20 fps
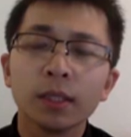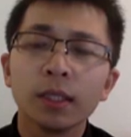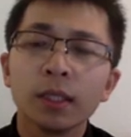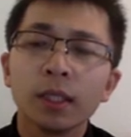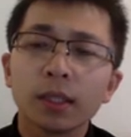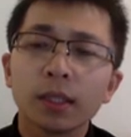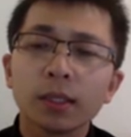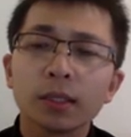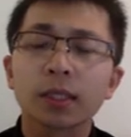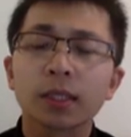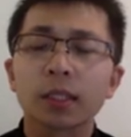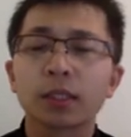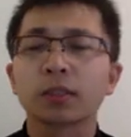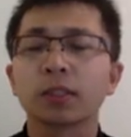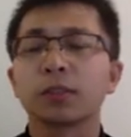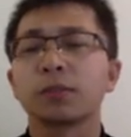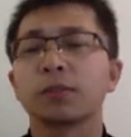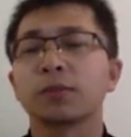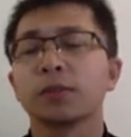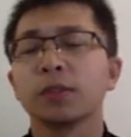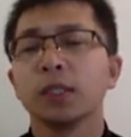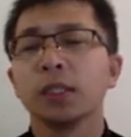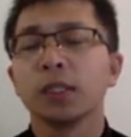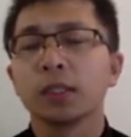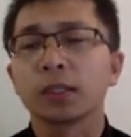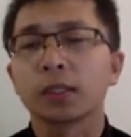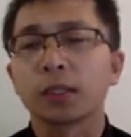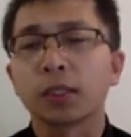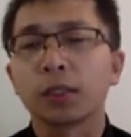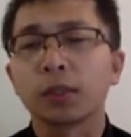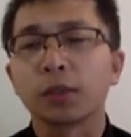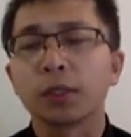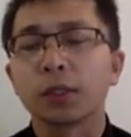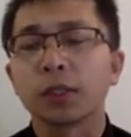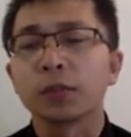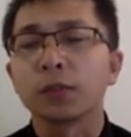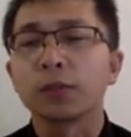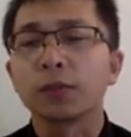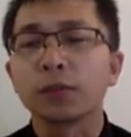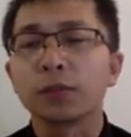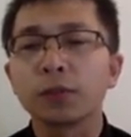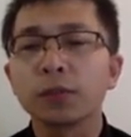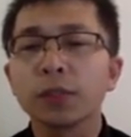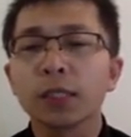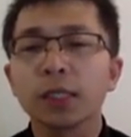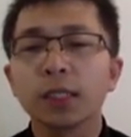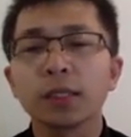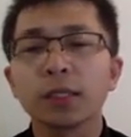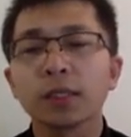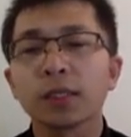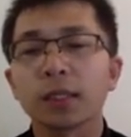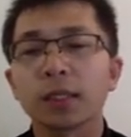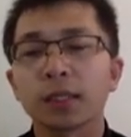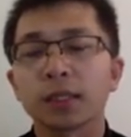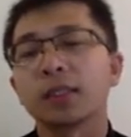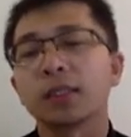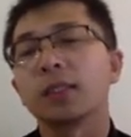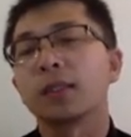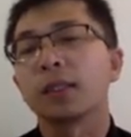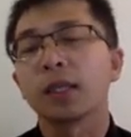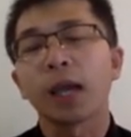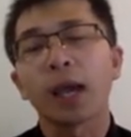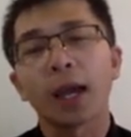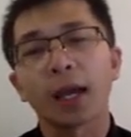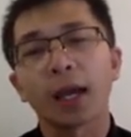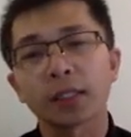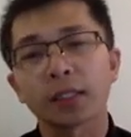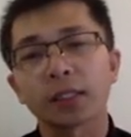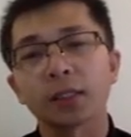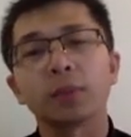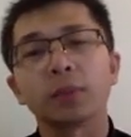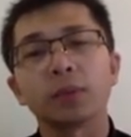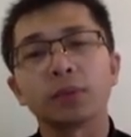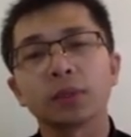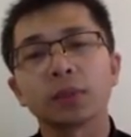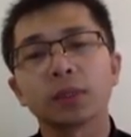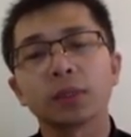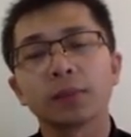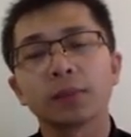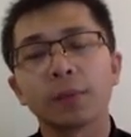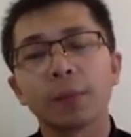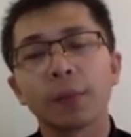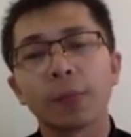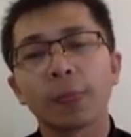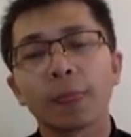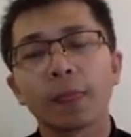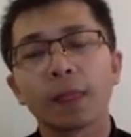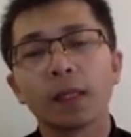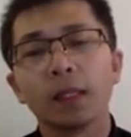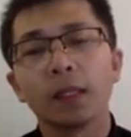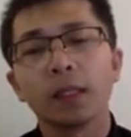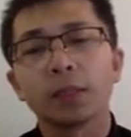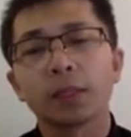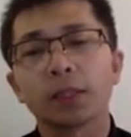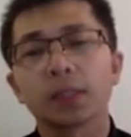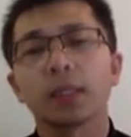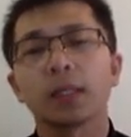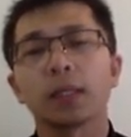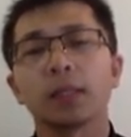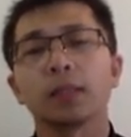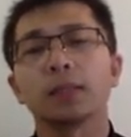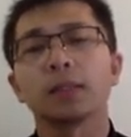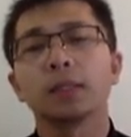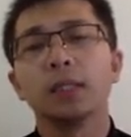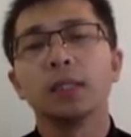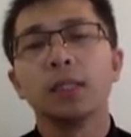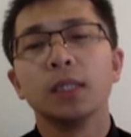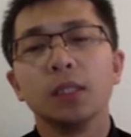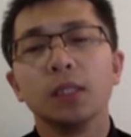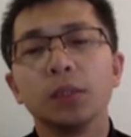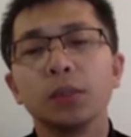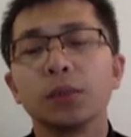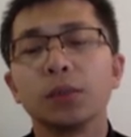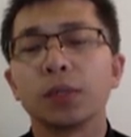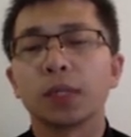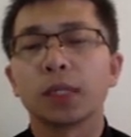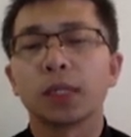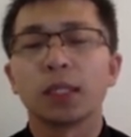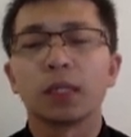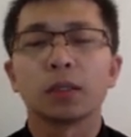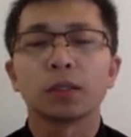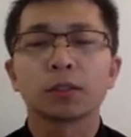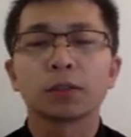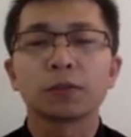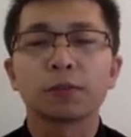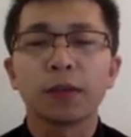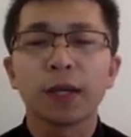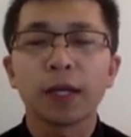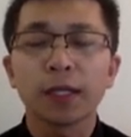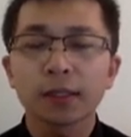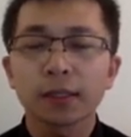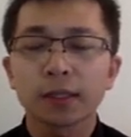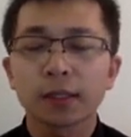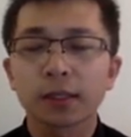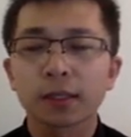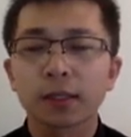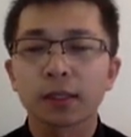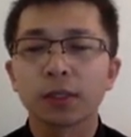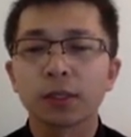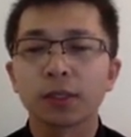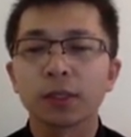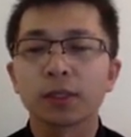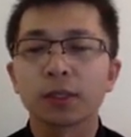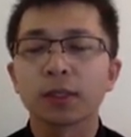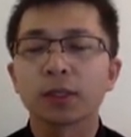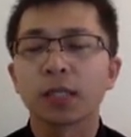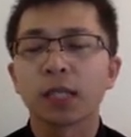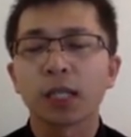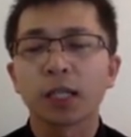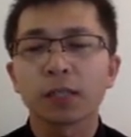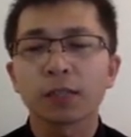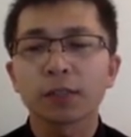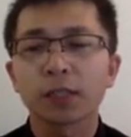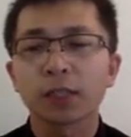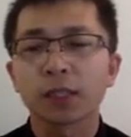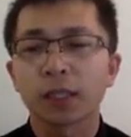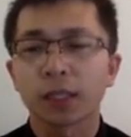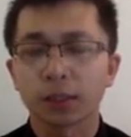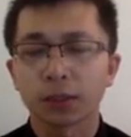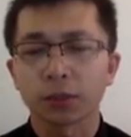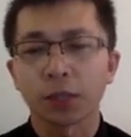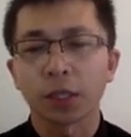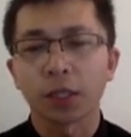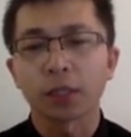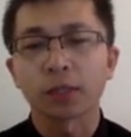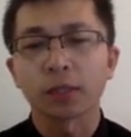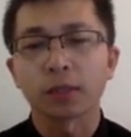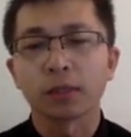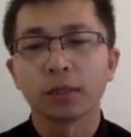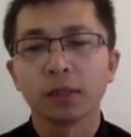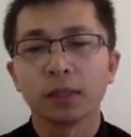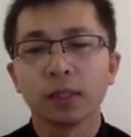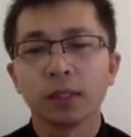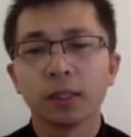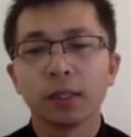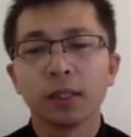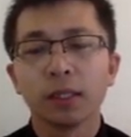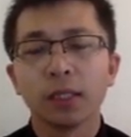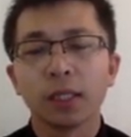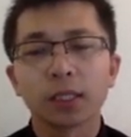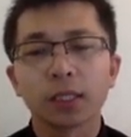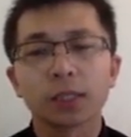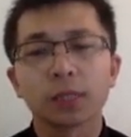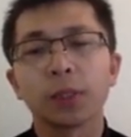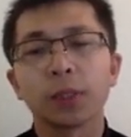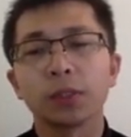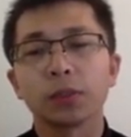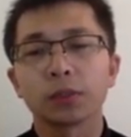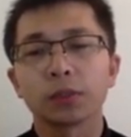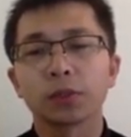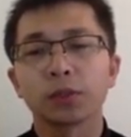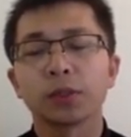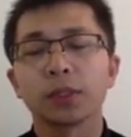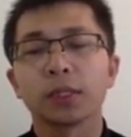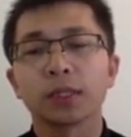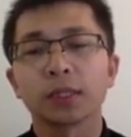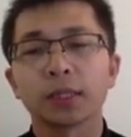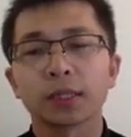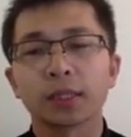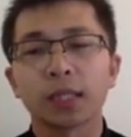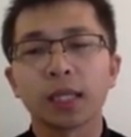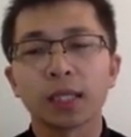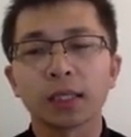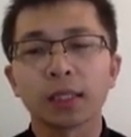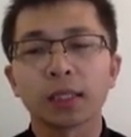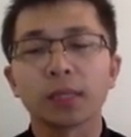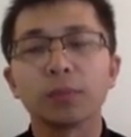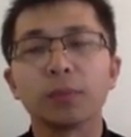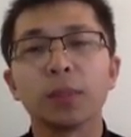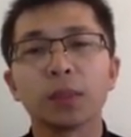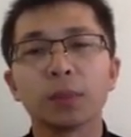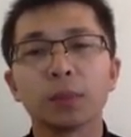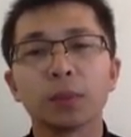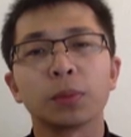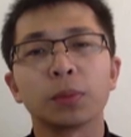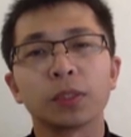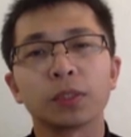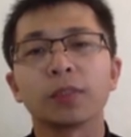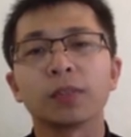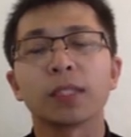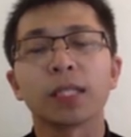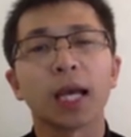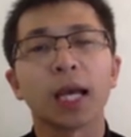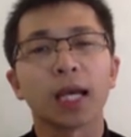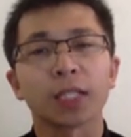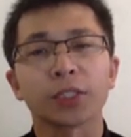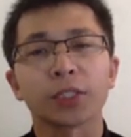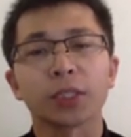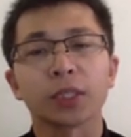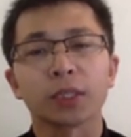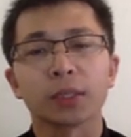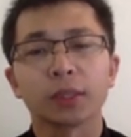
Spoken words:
instead of storing the full keys as done in hash tables. Besides, Ludo allows fast insertions after construction, as opposed to the static minimal perfect hashing.